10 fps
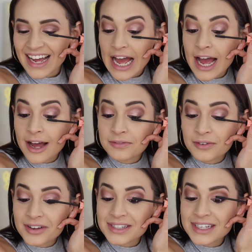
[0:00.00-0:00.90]
I have
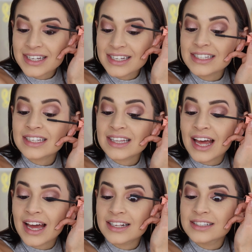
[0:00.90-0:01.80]
falsies
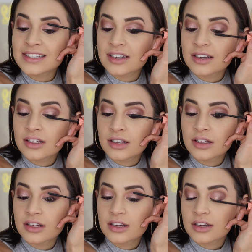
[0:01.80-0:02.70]
that
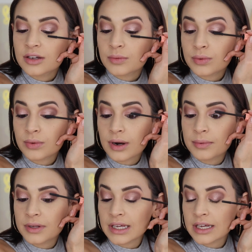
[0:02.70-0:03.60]

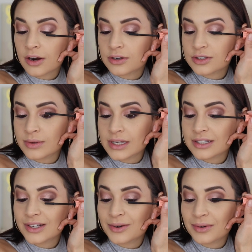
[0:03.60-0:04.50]
probably aren't doing
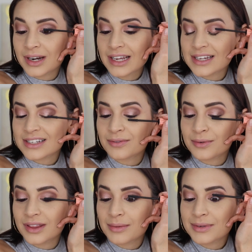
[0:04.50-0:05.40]
so great because I've
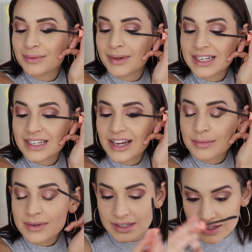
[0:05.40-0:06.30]
worn them too many
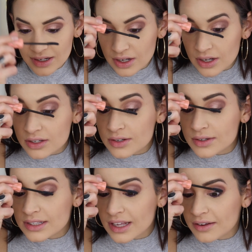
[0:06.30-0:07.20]
times. So
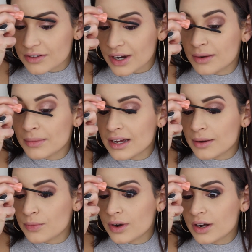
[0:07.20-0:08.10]
instead of trying to make
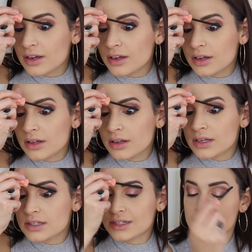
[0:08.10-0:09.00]
them work,
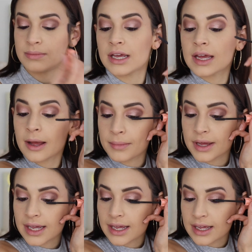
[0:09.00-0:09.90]
let's just make
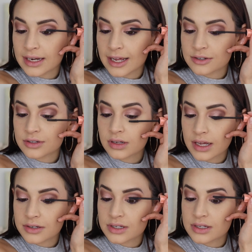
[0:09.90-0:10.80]
my natural
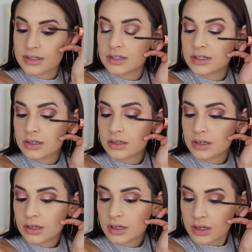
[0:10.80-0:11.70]
lashes
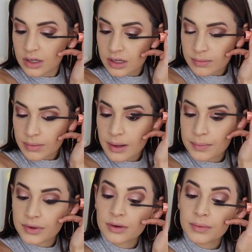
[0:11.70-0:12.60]

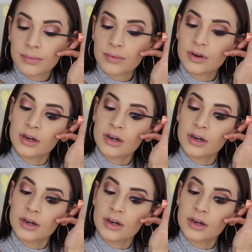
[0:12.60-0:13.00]
pop a little bit more.